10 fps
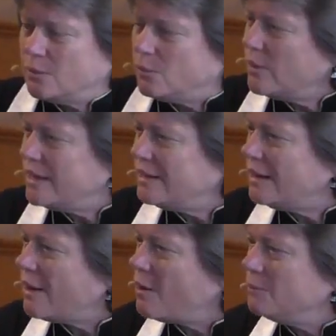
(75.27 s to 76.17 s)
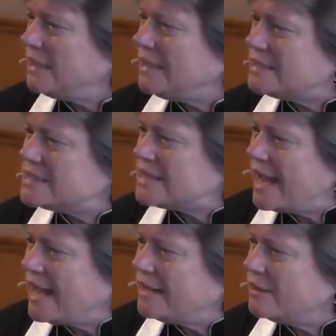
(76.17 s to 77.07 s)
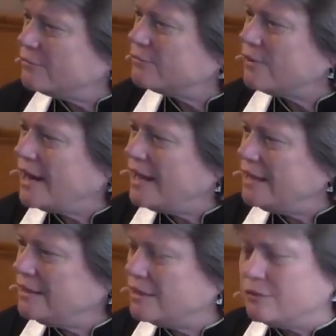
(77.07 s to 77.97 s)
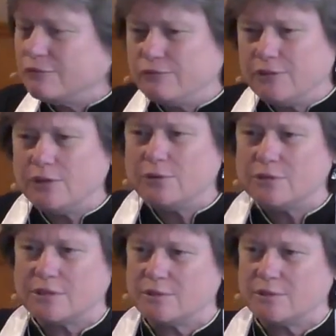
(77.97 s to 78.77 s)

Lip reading: What did it all mean? Sad, afraid, confused.